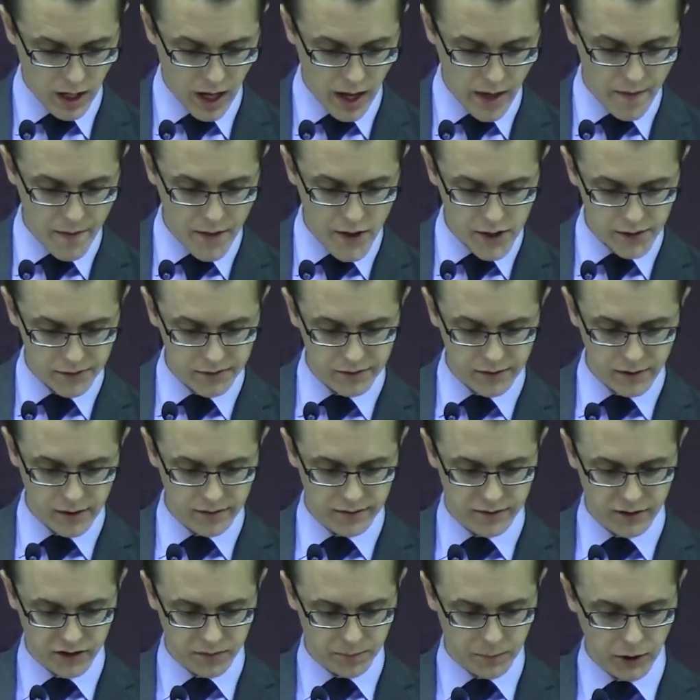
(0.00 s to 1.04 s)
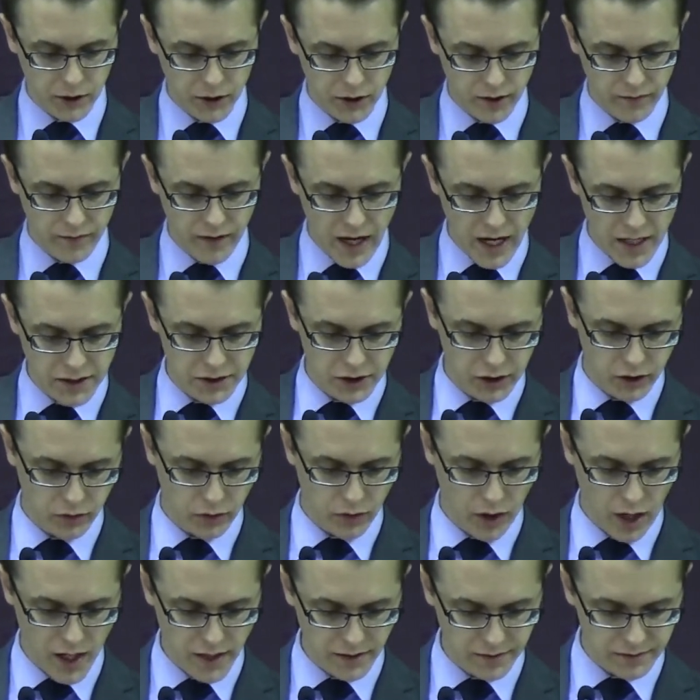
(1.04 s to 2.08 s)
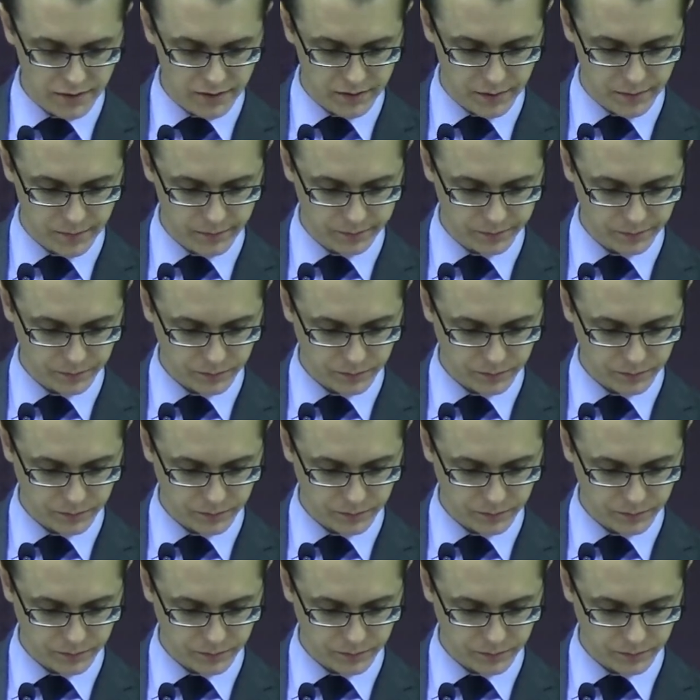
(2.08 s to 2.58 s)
And this is the spirit of Antichrist,